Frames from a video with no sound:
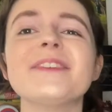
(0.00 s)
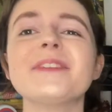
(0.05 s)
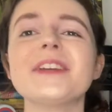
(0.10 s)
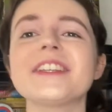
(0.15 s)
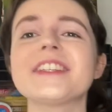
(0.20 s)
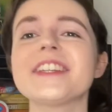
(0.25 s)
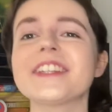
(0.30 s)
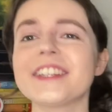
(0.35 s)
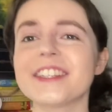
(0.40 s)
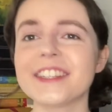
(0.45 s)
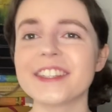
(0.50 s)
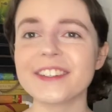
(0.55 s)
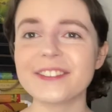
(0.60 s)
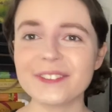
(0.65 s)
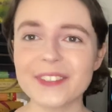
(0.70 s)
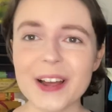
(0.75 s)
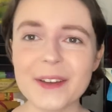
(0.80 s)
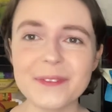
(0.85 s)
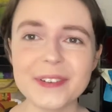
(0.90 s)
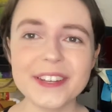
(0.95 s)
musicians
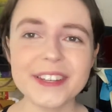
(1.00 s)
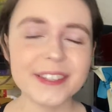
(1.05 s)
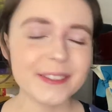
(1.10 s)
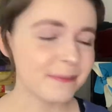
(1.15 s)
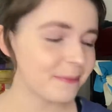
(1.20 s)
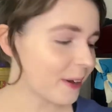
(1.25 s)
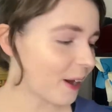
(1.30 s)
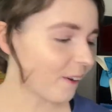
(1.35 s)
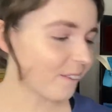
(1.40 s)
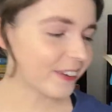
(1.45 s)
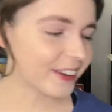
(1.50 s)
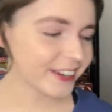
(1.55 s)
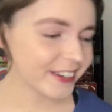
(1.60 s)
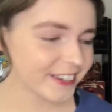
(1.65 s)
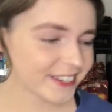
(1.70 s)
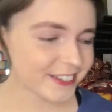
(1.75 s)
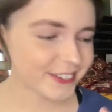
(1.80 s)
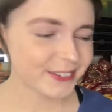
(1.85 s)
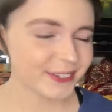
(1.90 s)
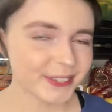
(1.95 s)
and rappers and
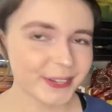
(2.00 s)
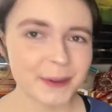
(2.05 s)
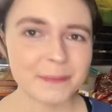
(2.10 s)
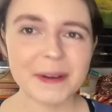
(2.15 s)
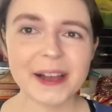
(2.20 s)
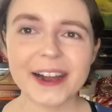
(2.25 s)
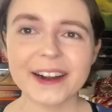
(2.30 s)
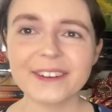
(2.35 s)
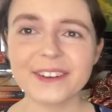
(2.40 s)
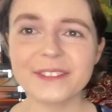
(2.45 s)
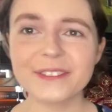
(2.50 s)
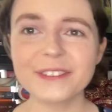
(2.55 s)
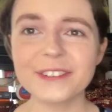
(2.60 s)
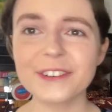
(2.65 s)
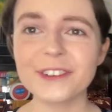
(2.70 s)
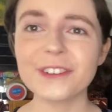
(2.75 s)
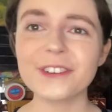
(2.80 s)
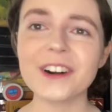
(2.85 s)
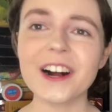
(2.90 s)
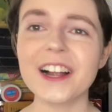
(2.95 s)
poets, all so
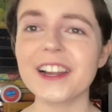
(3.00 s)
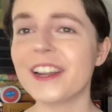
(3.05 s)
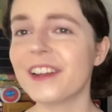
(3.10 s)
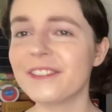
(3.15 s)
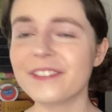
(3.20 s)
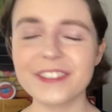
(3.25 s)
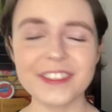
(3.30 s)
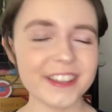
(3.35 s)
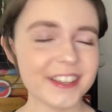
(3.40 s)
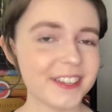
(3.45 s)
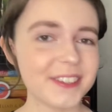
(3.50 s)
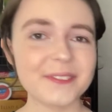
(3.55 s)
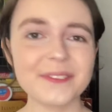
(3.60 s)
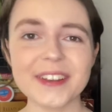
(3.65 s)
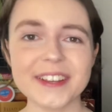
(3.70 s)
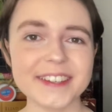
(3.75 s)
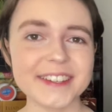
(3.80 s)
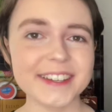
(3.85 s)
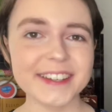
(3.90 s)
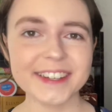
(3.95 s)
powerful. I love this
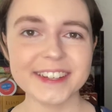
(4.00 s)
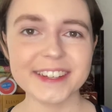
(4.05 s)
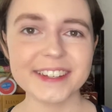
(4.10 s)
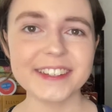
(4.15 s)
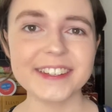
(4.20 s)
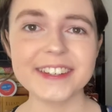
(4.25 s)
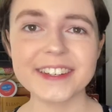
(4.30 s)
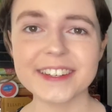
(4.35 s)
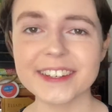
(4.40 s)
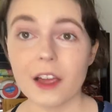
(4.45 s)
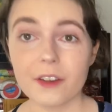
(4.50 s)
message.